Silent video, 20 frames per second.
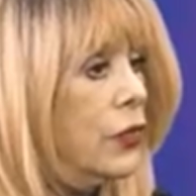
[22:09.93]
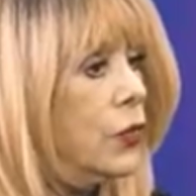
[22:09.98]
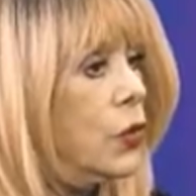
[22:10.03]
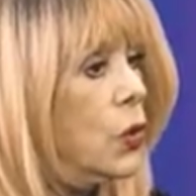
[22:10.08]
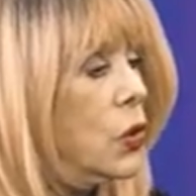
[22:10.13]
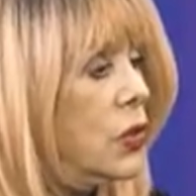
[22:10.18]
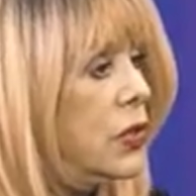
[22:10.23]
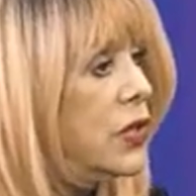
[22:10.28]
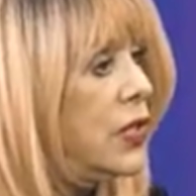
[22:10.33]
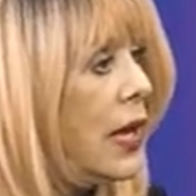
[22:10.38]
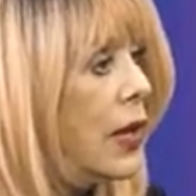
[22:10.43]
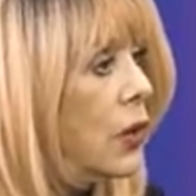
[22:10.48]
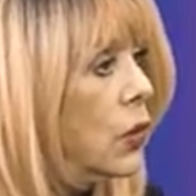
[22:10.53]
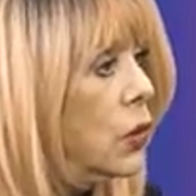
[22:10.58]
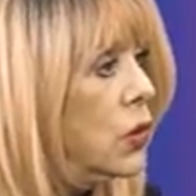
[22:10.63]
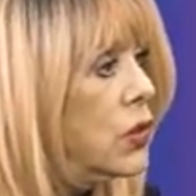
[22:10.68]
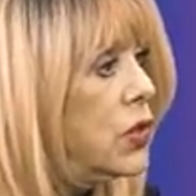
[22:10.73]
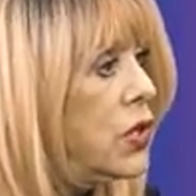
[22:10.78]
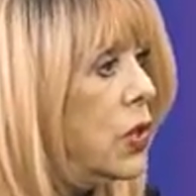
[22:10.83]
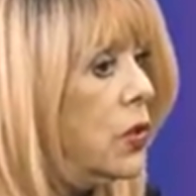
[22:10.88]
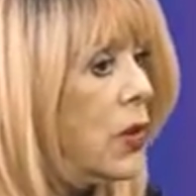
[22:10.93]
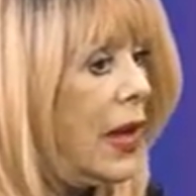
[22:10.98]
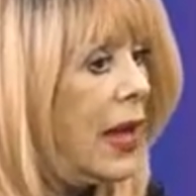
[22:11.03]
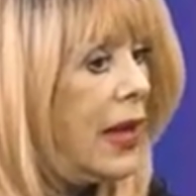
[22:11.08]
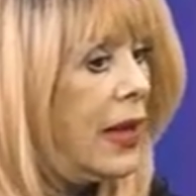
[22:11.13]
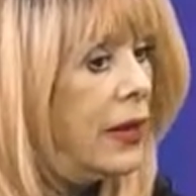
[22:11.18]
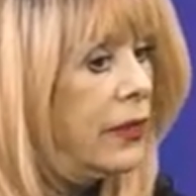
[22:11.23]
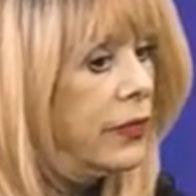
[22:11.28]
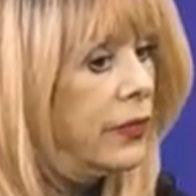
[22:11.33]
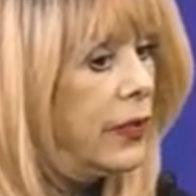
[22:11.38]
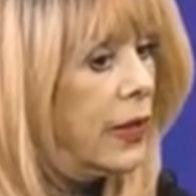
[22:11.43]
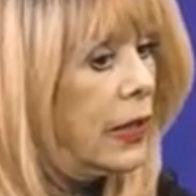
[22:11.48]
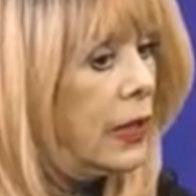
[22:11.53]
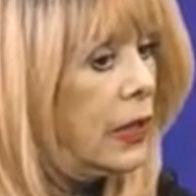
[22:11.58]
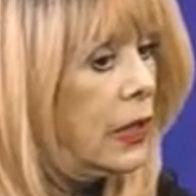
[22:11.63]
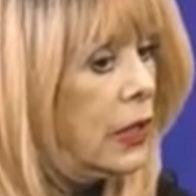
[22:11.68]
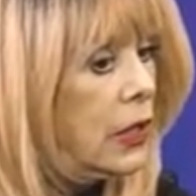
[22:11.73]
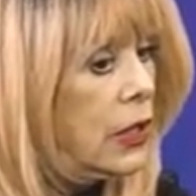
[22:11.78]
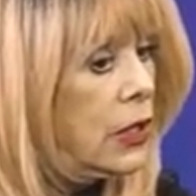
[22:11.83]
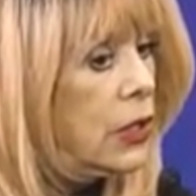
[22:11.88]
And of course, I also
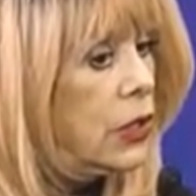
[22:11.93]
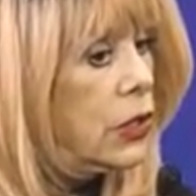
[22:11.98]
have